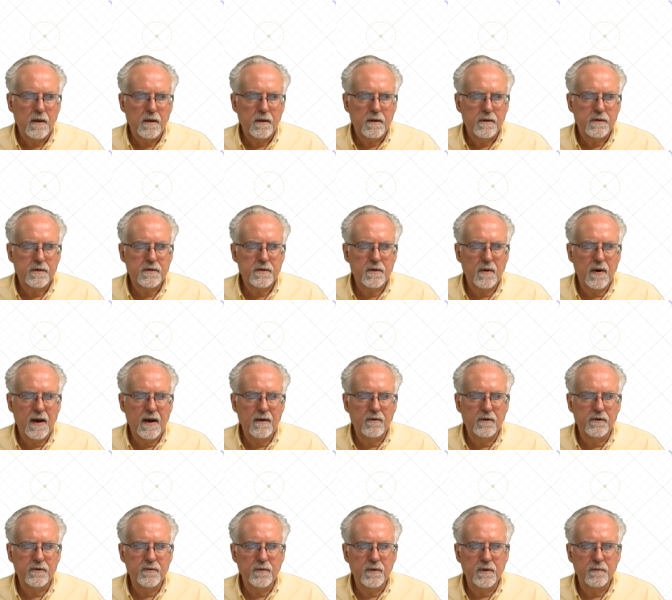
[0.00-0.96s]
So I
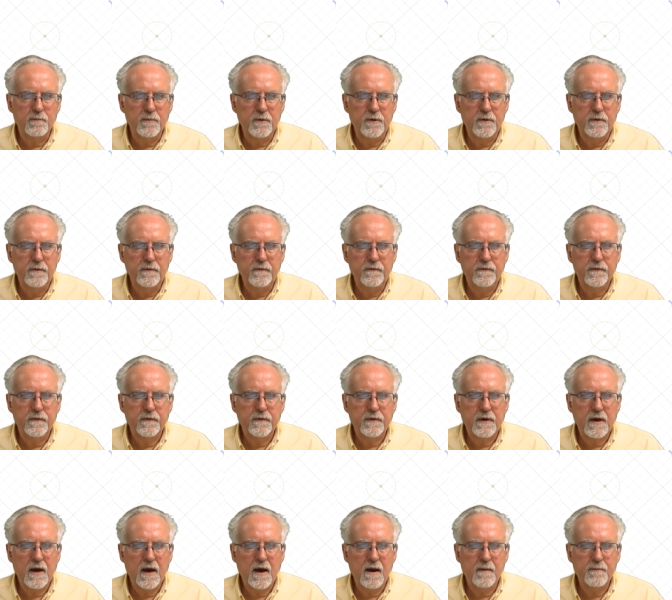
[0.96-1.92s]
will do a move
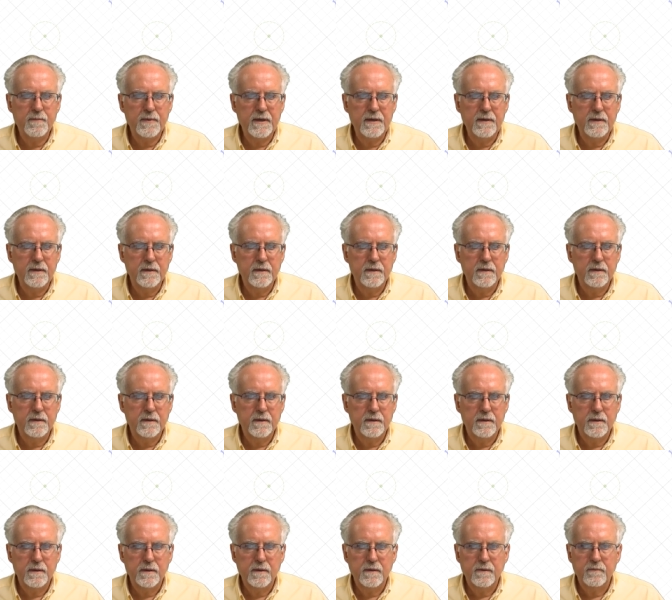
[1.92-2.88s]
copy.
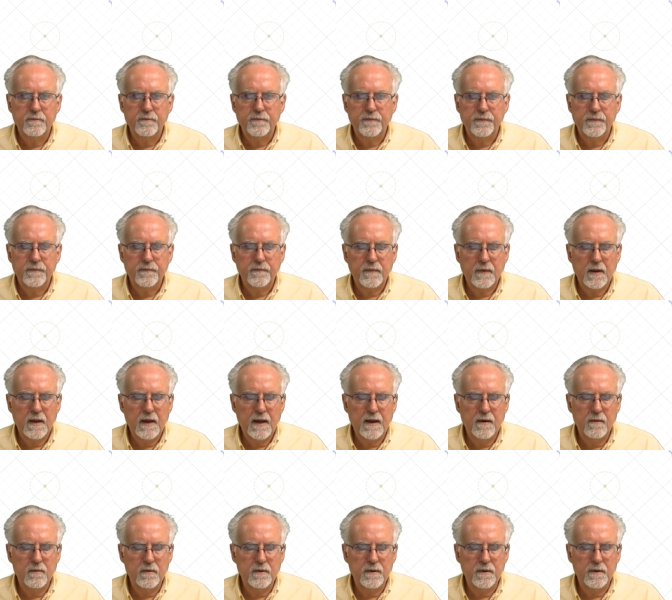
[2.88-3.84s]
I
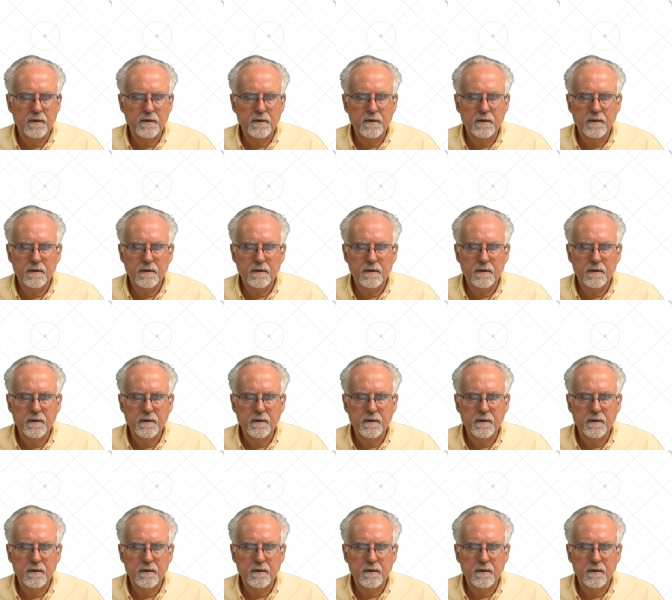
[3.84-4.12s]
will